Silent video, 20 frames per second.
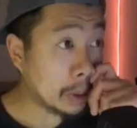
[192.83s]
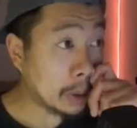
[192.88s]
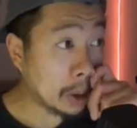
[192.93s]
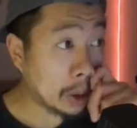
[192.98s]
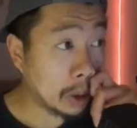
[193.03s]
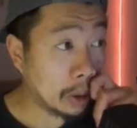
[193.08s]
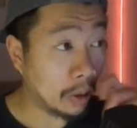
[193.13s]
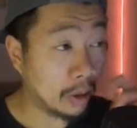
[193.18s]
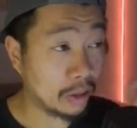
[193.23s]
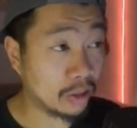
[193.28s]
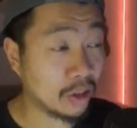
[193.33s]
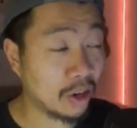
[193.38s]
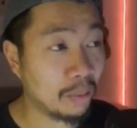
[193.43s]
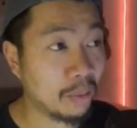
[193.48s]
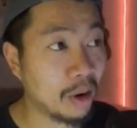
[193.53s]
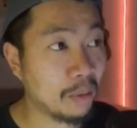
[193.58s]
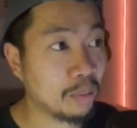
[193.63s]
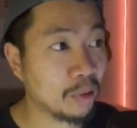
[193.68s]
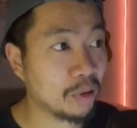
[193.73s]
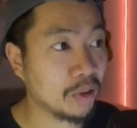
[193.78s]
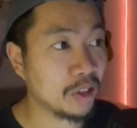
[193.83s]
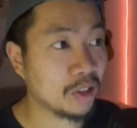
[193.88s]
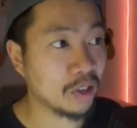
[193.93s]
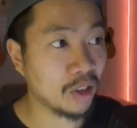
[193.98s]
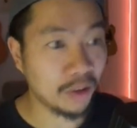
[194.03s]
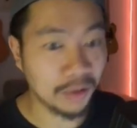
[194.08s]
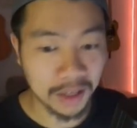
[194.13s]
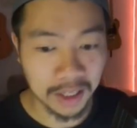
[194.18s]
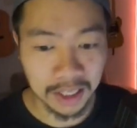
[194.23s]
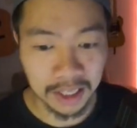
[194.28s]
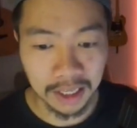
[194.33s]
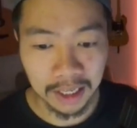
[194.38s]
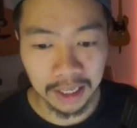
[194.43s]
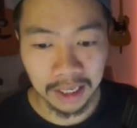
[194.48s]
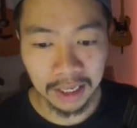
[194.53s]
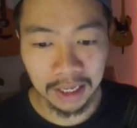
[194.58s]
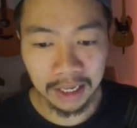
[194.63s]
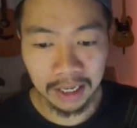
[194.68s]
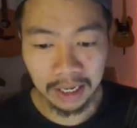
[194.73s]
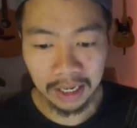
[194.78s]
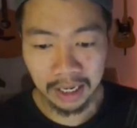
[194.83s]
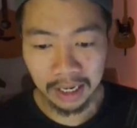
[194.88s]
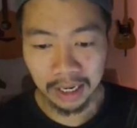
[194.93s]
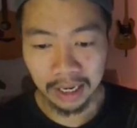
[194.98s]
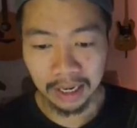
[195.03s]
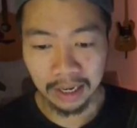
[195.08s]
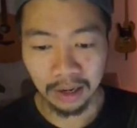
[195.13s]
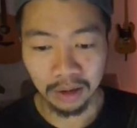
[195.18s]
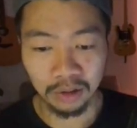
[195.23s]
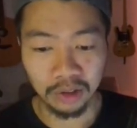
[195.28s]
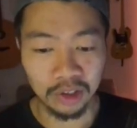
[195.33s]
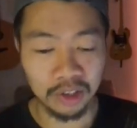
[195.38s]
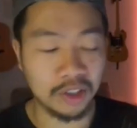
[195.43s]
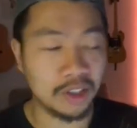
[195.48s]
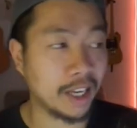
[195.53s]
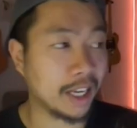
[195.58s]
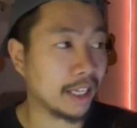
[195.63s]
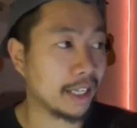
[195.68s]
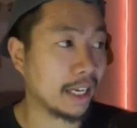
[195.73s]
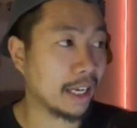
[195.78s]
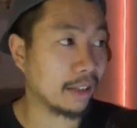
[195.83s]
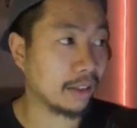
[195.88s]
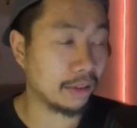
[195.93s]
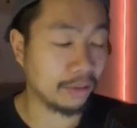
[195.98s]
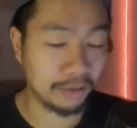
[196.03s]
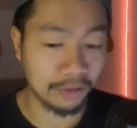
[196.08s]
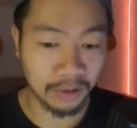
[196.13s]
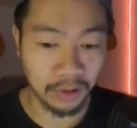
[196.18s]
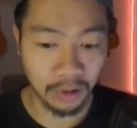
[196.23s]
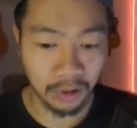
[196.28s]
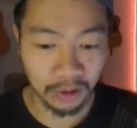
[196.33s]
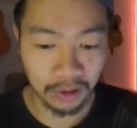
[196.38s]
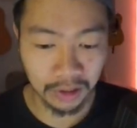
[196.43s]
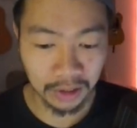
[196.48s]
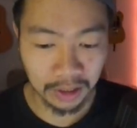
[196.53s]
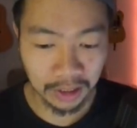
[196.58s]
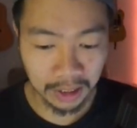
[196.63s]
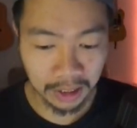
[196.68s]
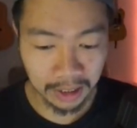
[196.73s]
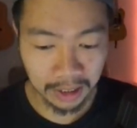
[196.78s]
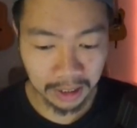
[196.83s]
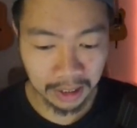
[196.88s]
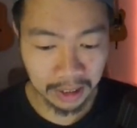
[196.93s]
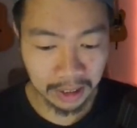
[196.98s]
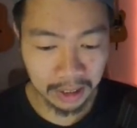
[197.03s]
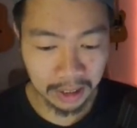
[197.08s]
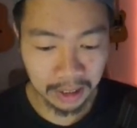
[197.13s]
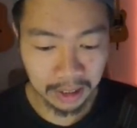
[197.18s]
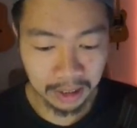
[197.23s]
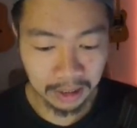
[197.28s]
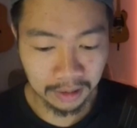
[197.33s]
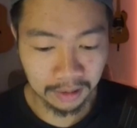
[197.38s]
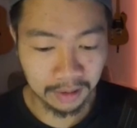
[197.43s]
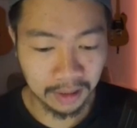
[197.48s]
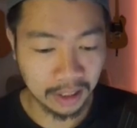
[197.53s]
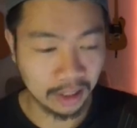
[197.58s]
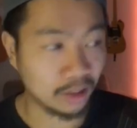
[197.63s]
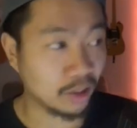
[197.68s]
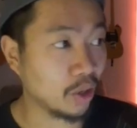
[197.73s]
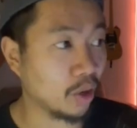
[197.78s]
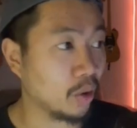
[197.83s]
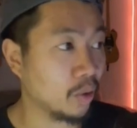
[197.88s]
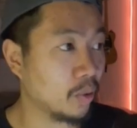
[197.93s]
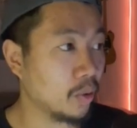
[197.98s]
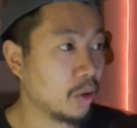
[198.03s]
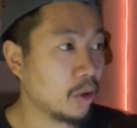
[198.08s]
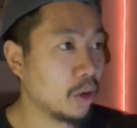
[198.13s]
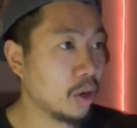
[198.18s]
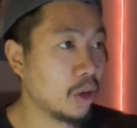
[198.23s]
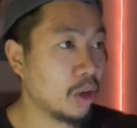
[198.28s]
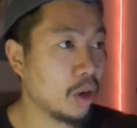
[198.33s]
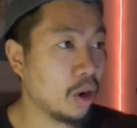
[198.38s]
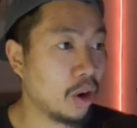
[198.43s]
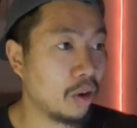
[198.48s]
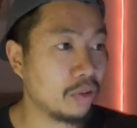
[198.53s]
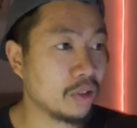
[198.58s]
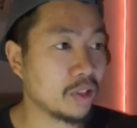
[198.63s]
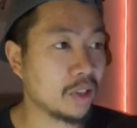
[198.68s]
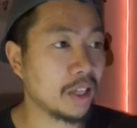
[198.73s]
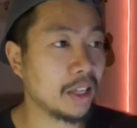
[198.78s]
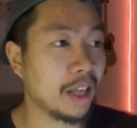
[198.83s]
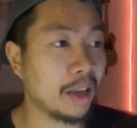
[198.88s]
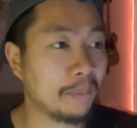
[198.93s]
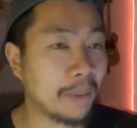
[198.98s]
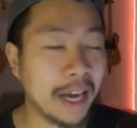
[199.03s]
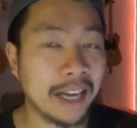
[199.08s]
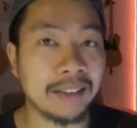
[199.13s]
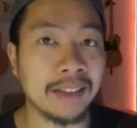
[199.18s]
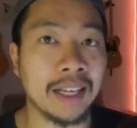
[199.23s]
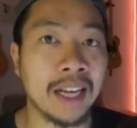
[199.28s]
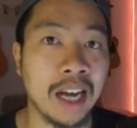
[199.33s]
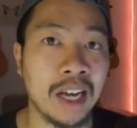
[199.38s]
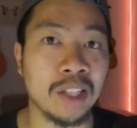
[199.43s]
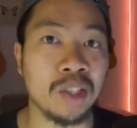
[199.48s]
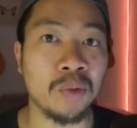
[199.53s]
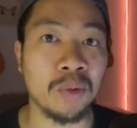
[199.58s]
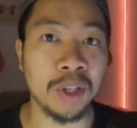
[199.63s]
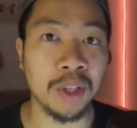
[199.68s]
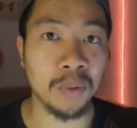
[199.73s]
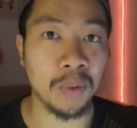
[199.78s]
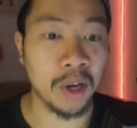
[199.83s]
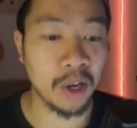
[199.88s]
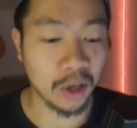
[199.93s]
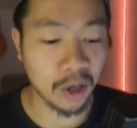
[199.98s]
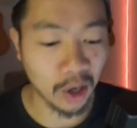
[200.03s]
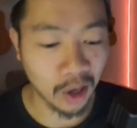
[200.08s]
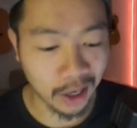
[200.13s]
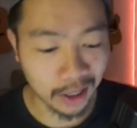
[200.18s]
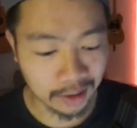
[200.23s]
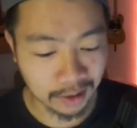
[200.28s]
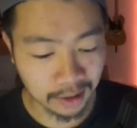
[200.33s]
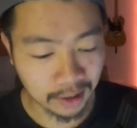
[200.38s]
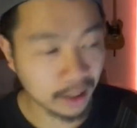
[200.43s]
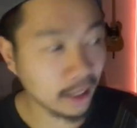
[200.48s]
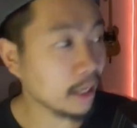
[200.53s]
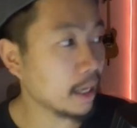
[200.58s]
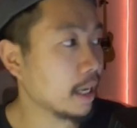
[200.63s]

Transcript: All right, so I might put this over here and I'll just take out the first thing. So obviously they pack the cards really well, guys.